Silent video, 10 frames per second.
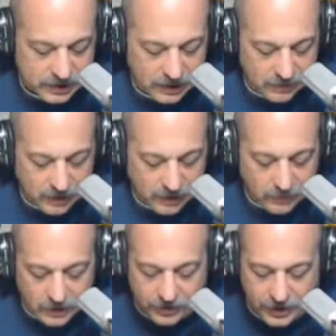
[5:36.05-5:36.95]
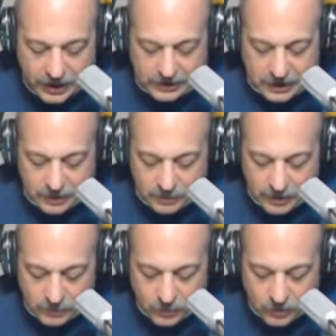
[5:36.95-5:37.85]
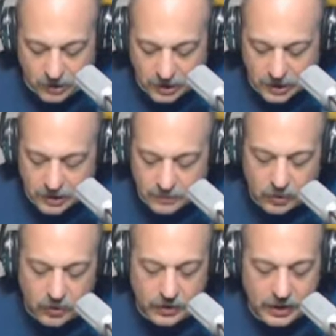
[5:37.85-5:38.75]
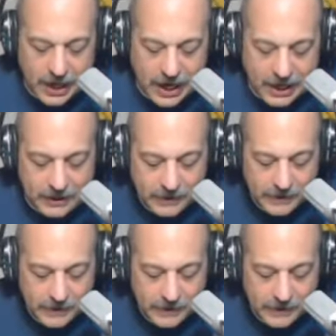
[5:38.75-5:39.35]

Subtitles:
I want to thank him, but more than that,